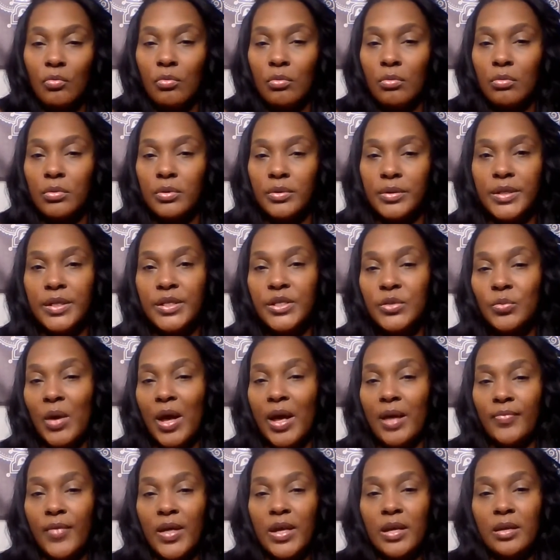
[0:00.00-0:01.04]
this
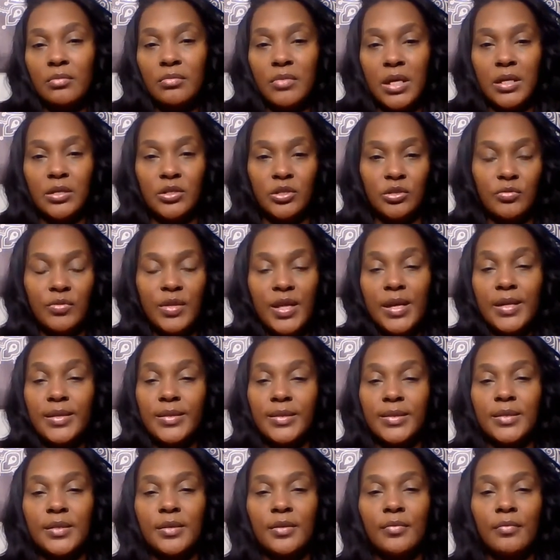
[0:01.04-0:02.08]
way, they do
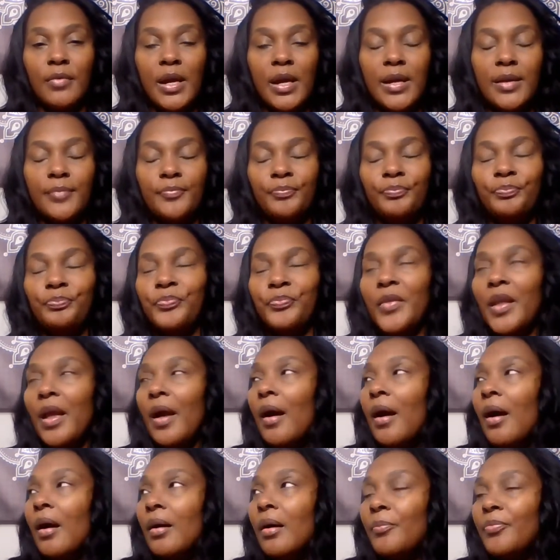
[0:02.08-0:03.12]
this, right?
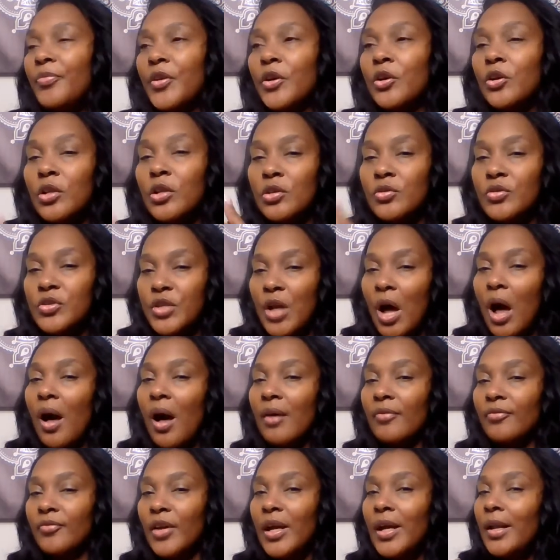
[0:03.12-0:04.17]
They're closed
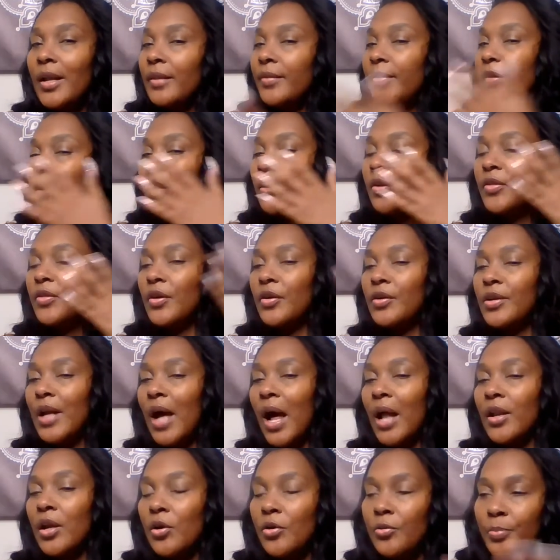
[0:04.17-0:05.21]
off. They're
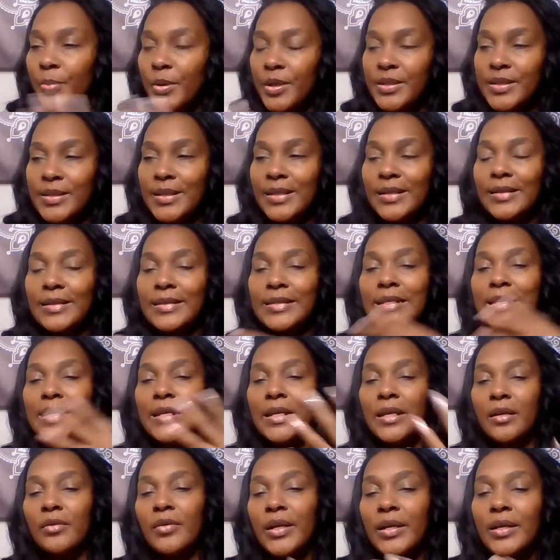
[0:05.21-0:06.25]
not open to
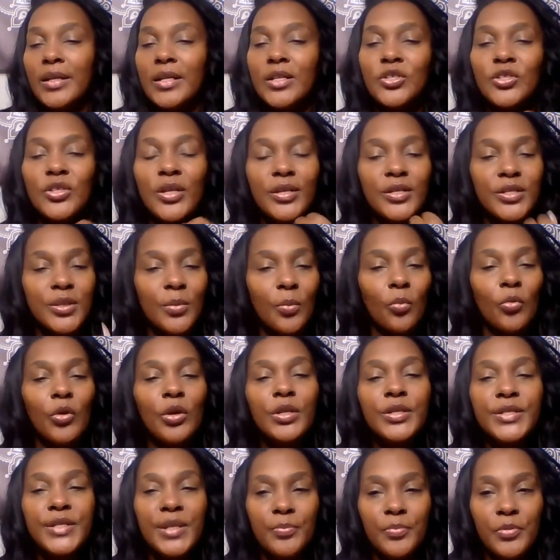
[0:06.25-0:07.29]
hearing. It's like some real
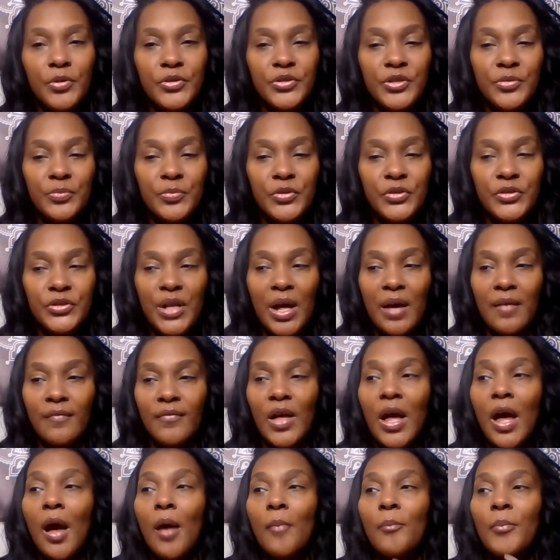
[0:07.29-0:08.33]
simple stuff.
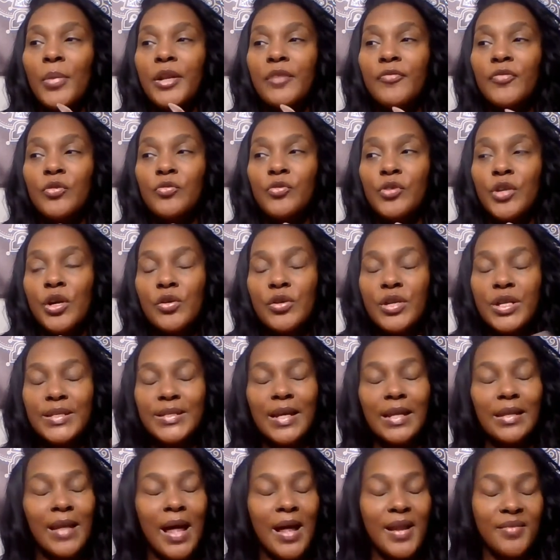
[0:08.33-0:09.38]
But if you notice,
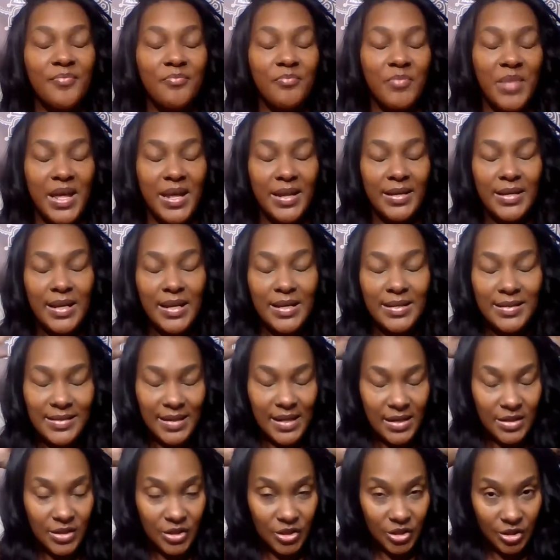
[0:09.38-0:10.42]
a lot of men
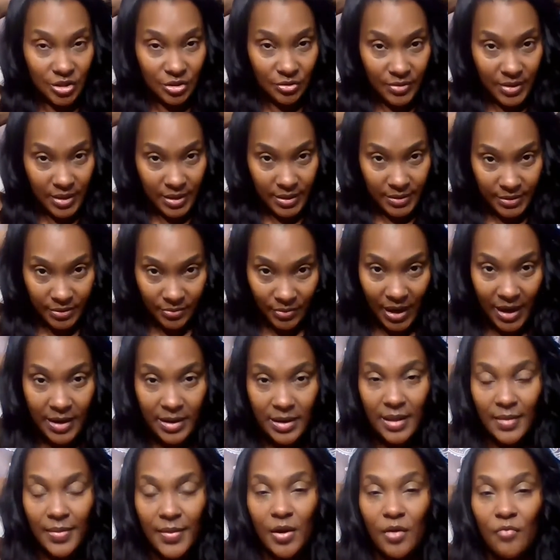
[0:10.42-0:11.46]
tend to do this, right?
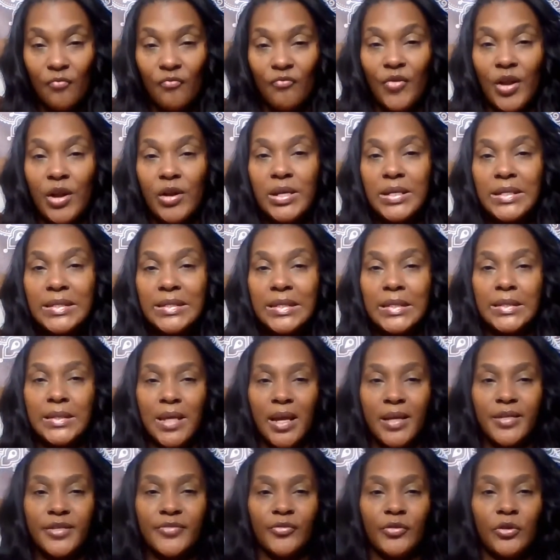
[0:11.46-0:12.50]
And they're very
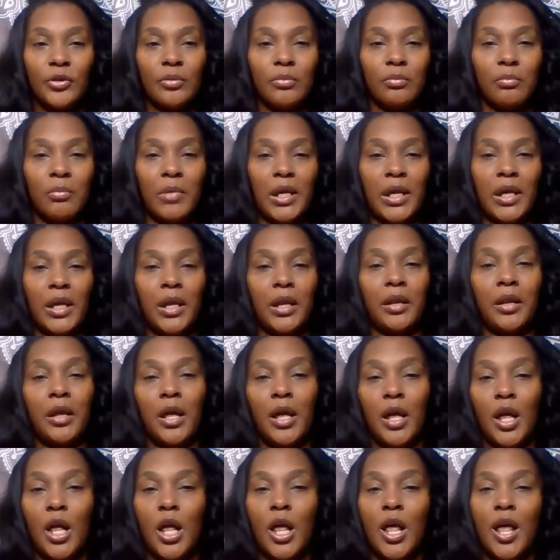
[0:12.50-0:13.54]
successful men,
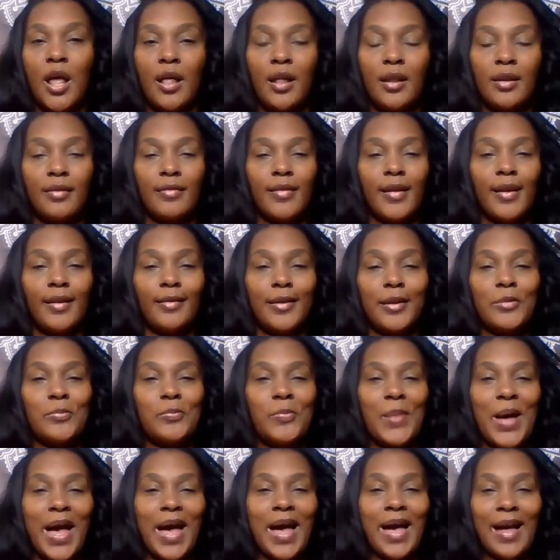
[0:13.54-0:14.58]
and they lean
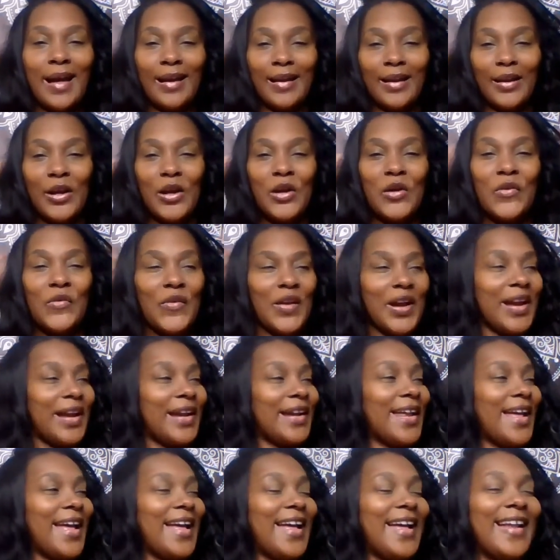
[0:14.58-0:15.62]
back,
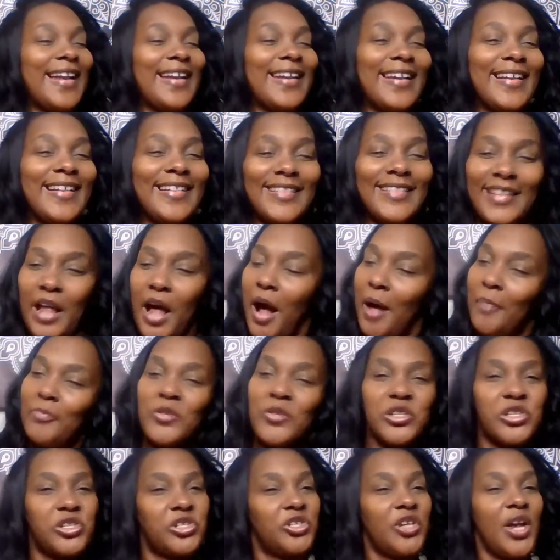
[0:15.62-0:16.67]
right? And I'm the
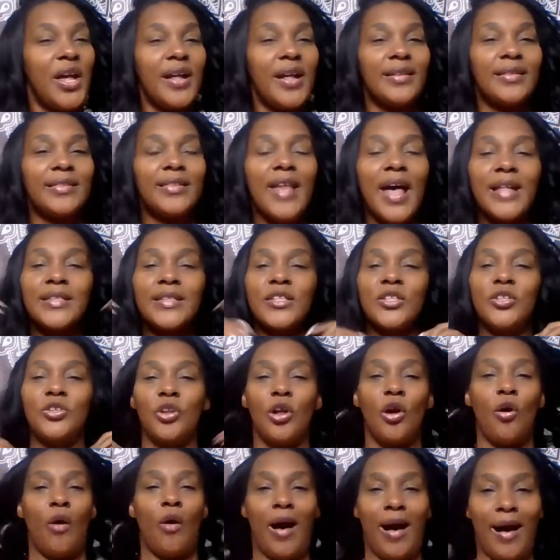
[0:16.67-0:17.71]
shit. That's,
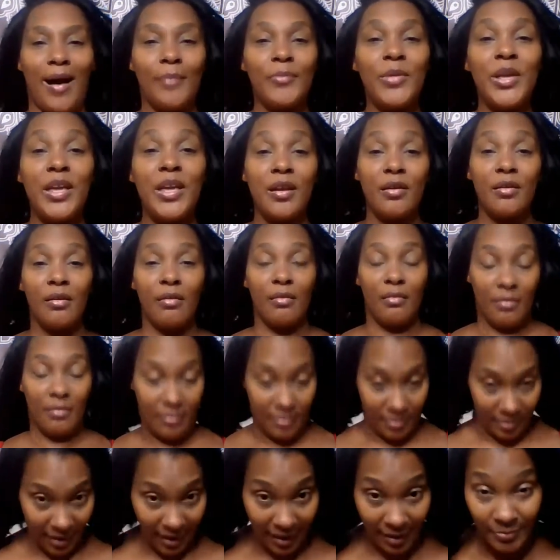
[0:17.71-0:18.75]
I'm here.
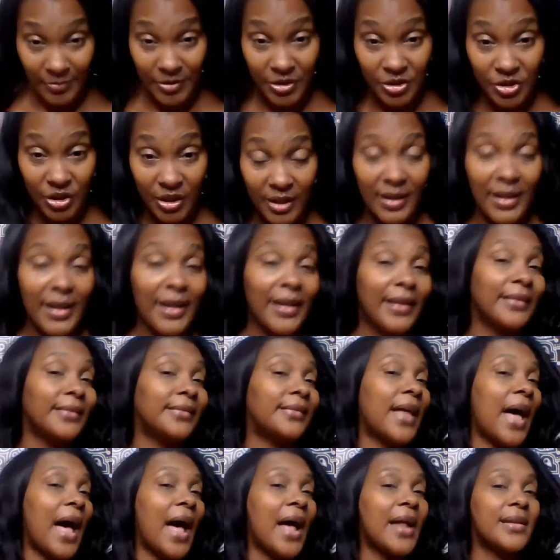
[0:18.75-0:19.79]
I'm the shit.
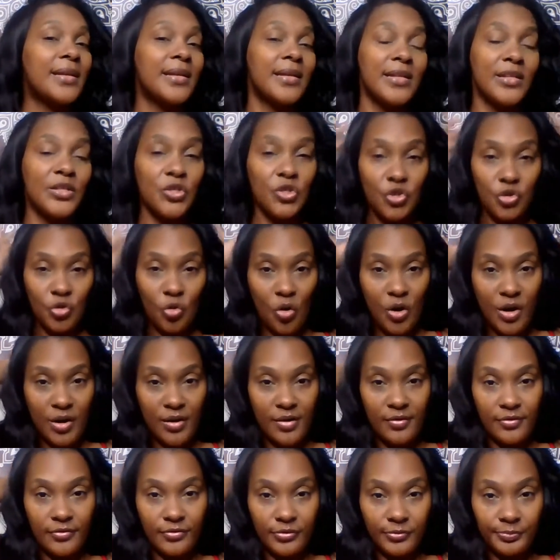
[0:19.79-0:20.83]
That is
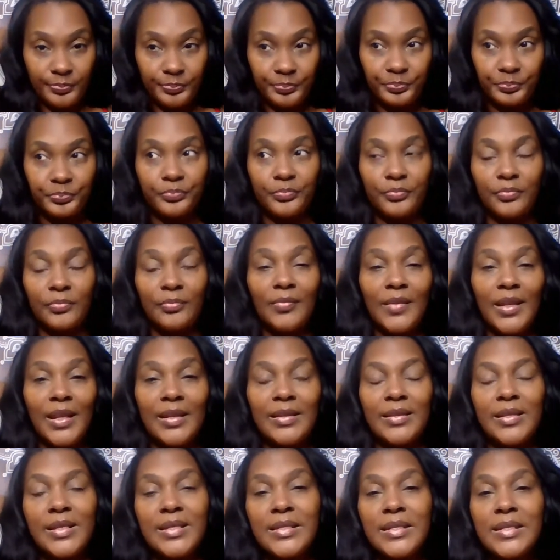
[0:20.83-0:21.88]

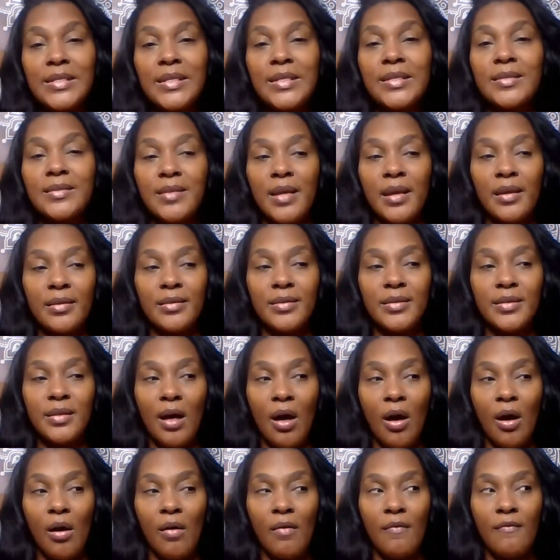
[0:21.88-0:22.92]
this is a stance
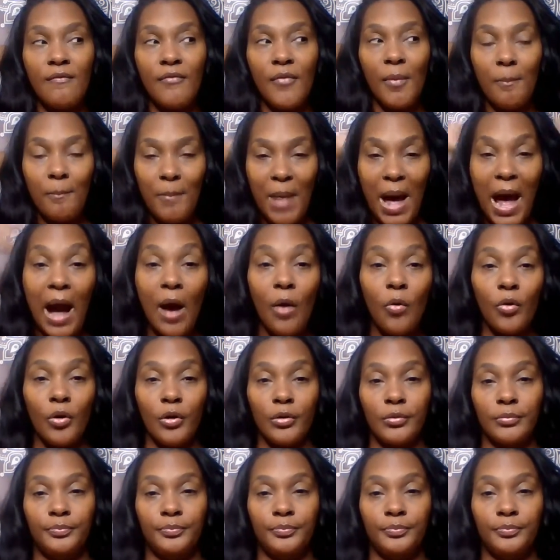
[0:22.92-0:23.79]
of power.